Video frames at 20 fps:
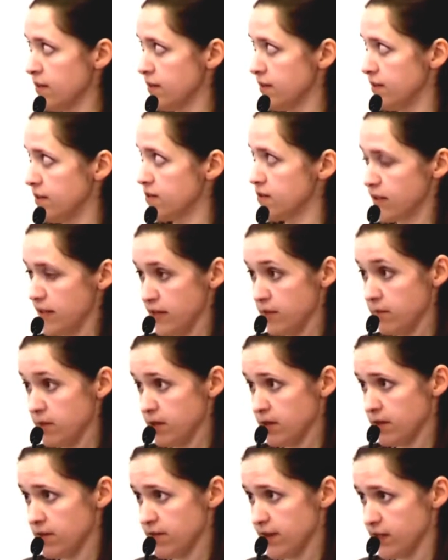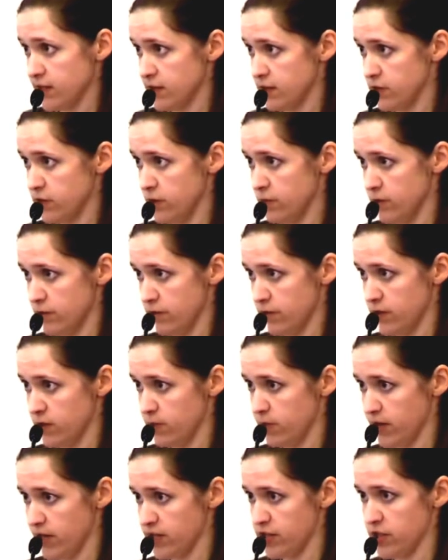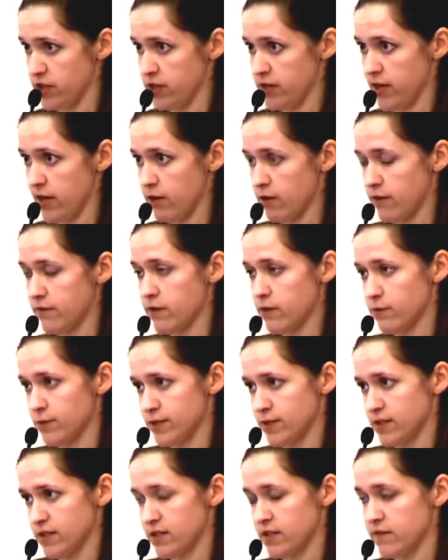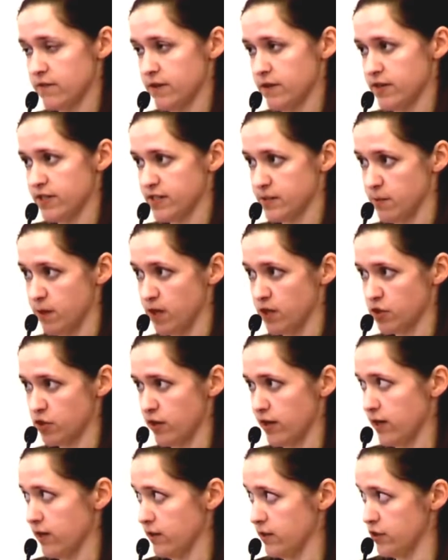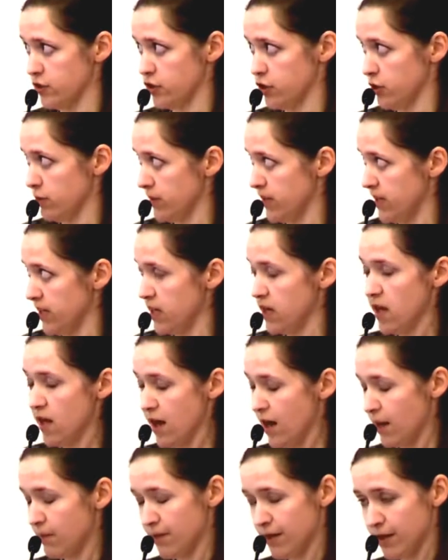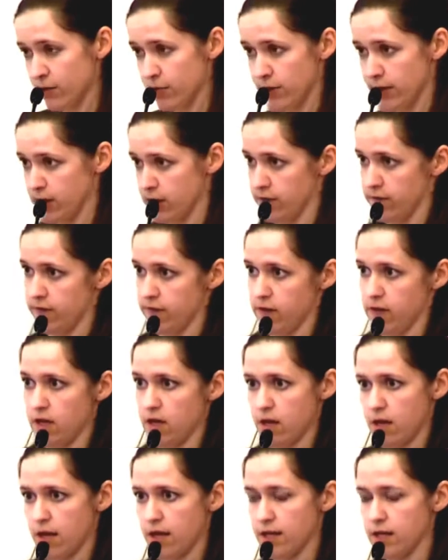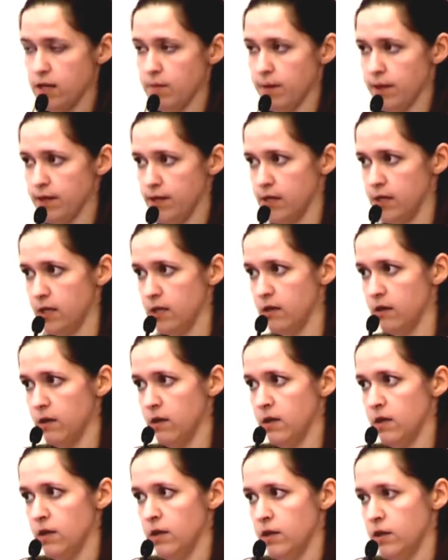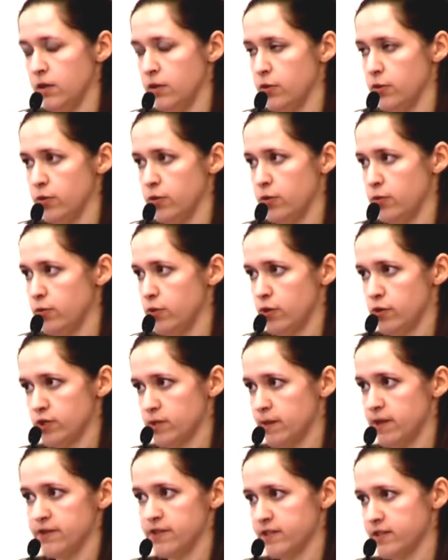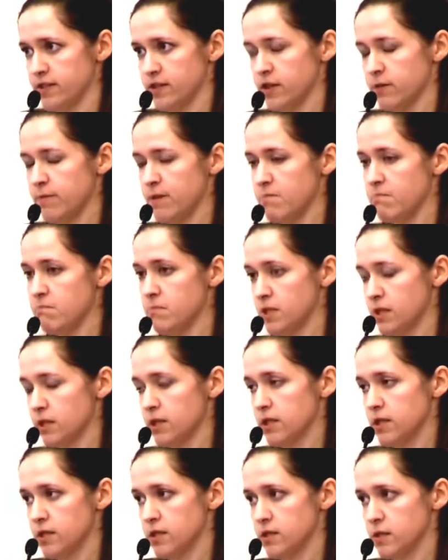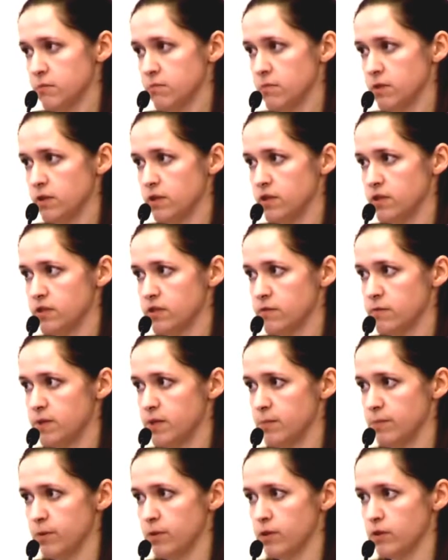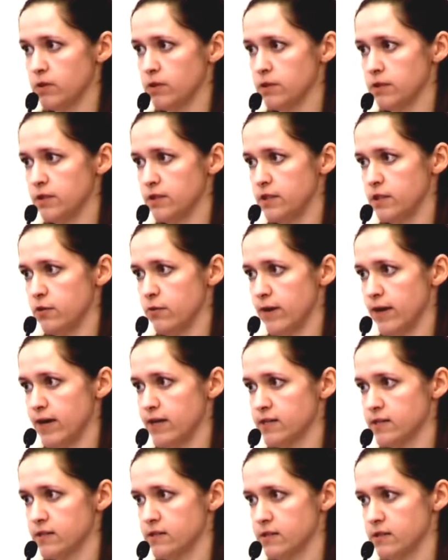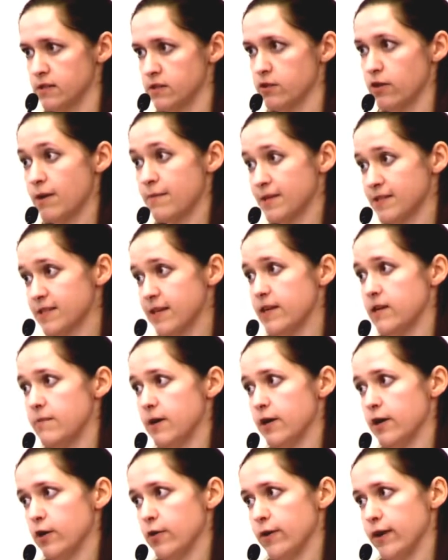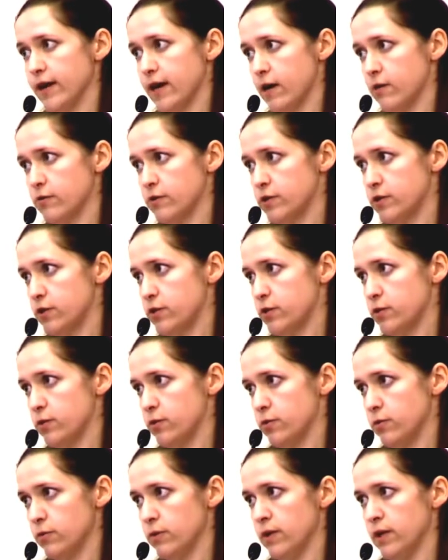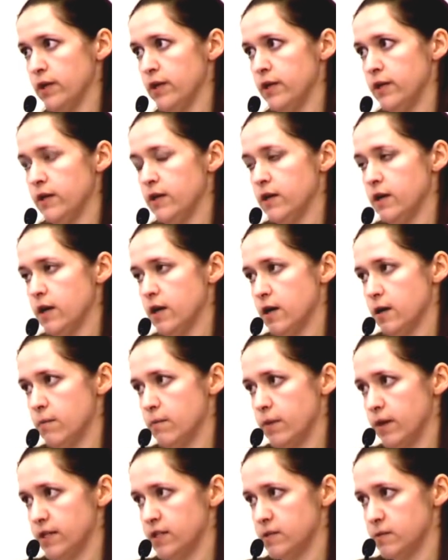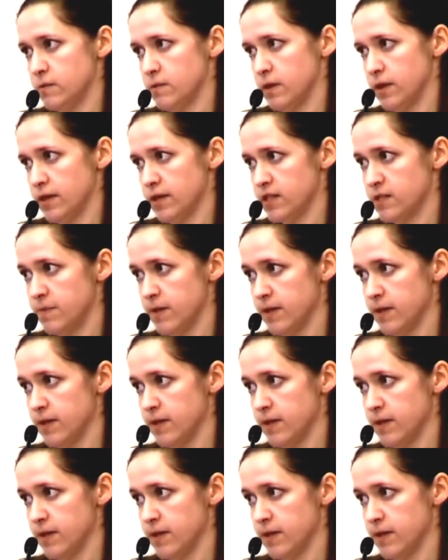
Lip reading: that this can be an effective treatment for depression. However, it was just a very small trial in Germany. I'm not aware of anybody who knows about this. It could be millions and millions of people in the US. And so I'm excited about going out to, I'm going to